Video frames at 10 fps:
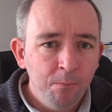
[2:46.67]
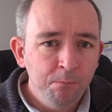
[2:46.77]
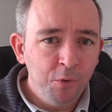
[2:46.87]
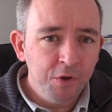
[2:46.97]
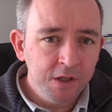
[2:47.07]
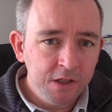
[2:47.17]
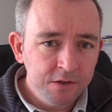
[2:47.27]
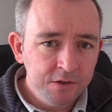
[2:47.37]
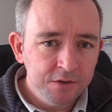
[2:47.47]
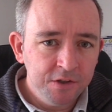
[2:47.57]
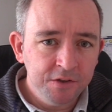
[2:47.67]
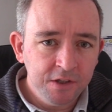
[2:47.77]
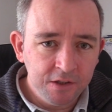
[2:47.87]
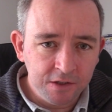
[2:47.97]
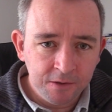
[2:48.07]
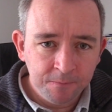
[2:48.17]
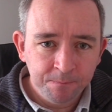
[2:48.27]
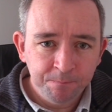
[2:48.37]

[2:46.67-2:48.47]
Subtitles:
Mohain na daoine